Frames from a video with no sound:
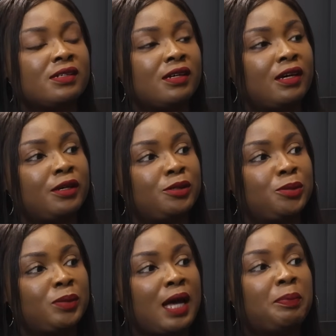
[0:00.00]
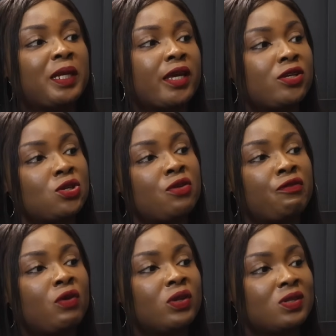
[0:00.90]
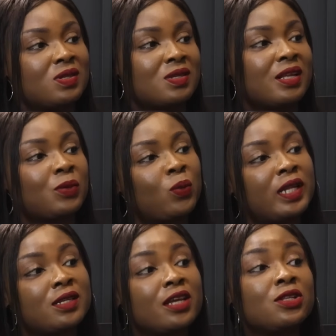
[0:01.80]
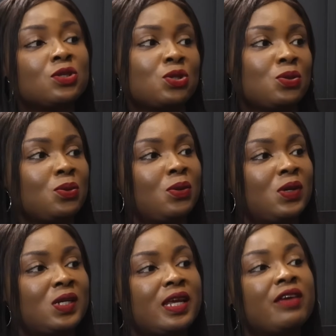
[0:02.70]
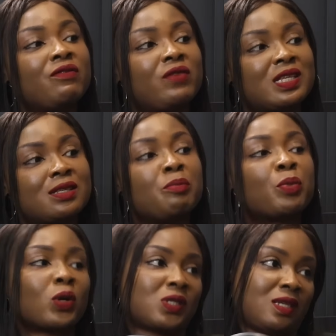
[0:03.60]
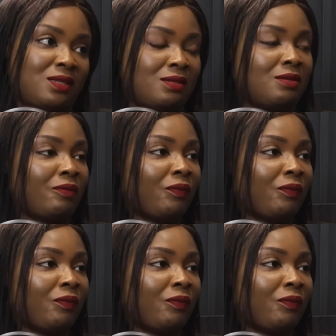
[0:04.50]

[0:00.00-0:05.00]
application of funds that went into the investing process